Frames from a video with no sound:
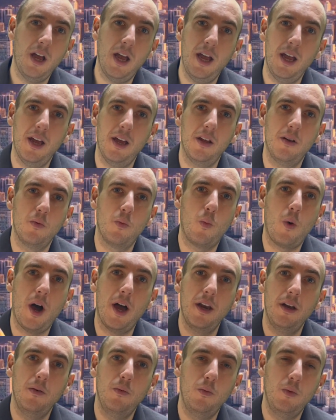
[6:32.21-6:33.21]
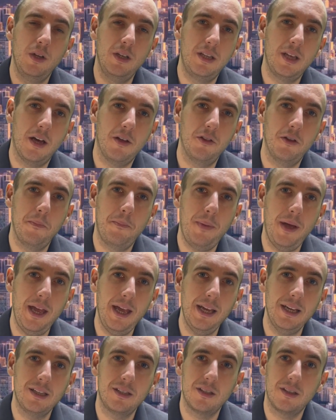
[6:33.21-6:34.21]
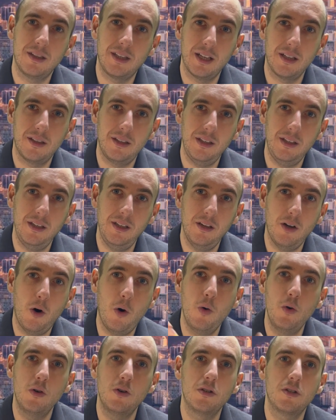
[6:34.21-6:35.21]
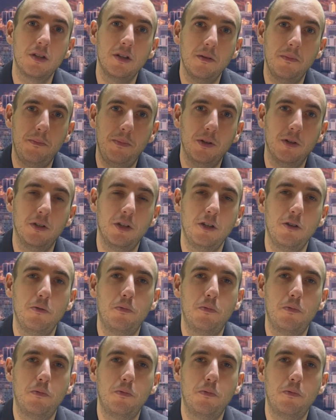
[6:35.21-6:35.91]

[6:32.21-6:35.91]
and why do we tell the banks that the owners of the building,